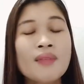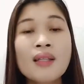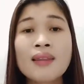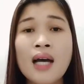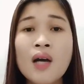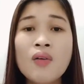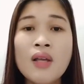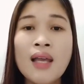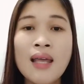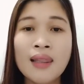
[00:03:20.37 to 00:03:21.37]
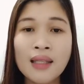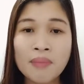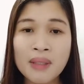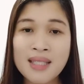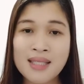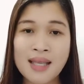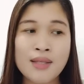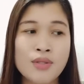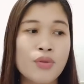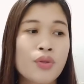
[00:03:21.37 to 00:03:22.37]
Now, let me
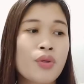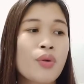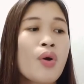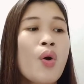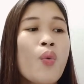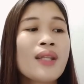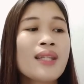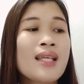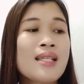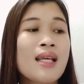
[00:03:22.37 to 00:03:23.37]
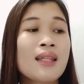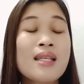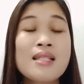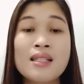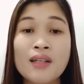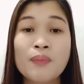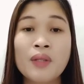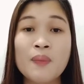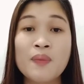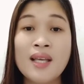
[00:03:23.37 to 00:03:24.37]
discuss to you what is
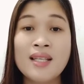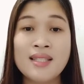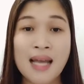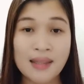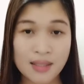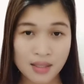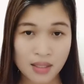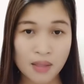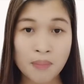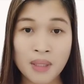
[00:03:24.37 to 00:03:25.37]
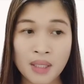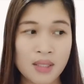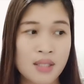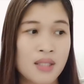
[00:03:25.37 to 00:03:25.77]
descriptive statistics means.